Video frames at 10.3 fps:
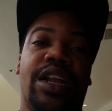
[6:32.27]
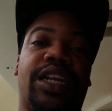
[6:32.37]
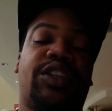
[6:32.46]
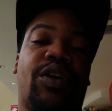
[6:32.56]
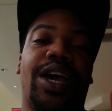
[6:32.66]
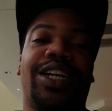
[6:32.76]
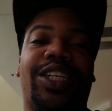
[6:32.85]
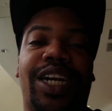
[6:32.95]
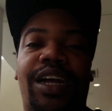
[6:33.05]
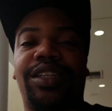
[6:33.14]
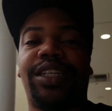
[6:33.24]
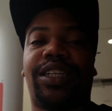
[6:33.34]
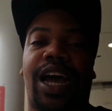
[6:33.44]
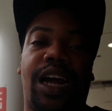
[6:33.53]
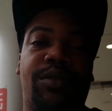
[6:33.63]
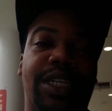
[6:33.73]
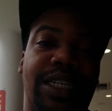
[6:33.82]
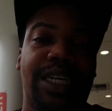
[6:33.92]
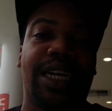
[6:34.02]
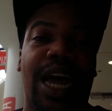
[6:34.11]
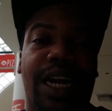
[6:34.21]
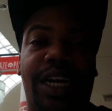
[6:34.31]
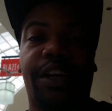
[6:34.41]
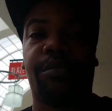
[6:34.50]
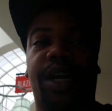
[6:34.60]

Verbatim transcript: Let's go ahead and check out these Kyries and get out of here,